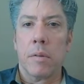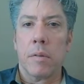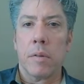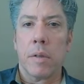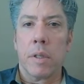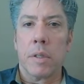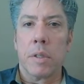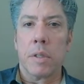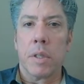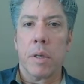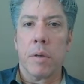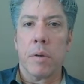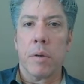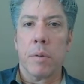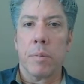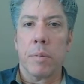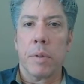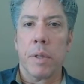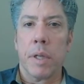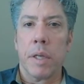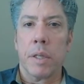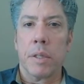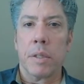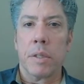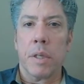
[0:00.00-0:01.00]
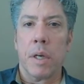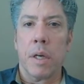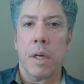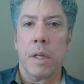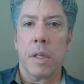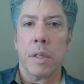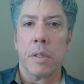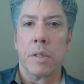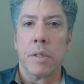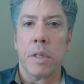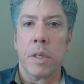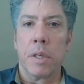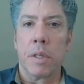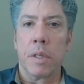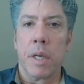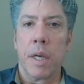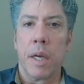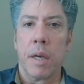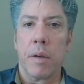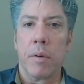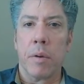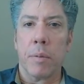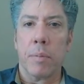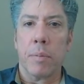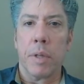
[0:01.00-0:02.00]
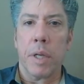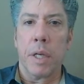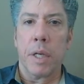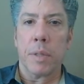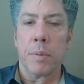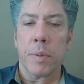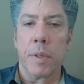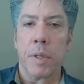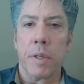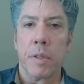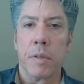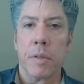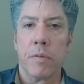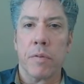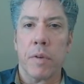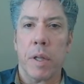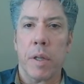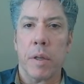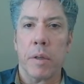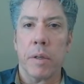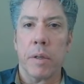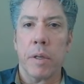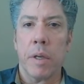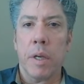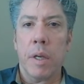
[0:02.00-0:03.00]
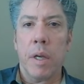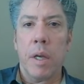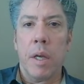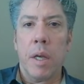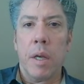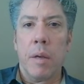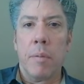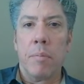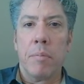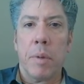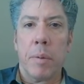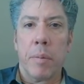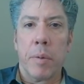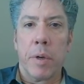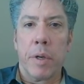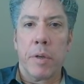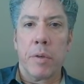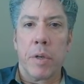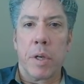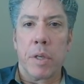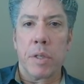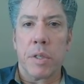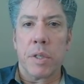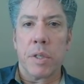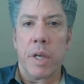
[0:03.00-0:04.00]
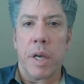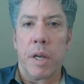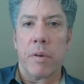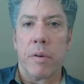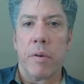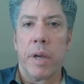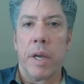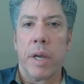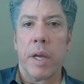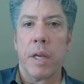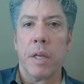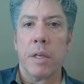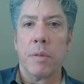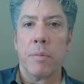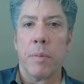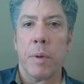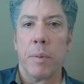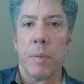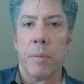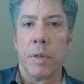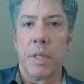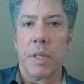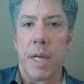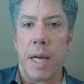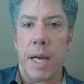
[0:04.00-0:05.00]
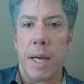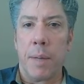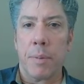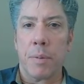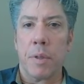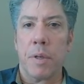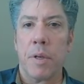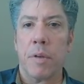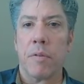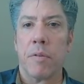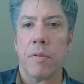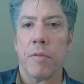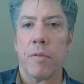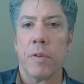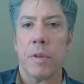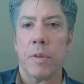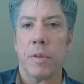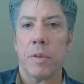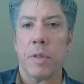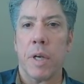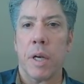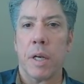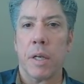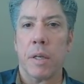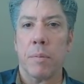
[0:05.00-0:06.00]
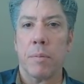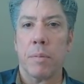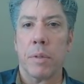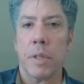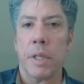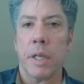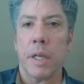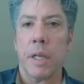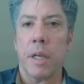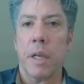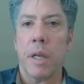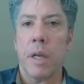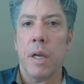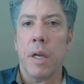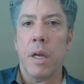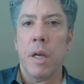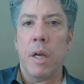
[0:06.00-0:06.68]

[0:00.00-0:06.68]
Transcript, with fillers: I say replace all. It says can't replace because the following memory address is out of range, memory types or different fields not complete.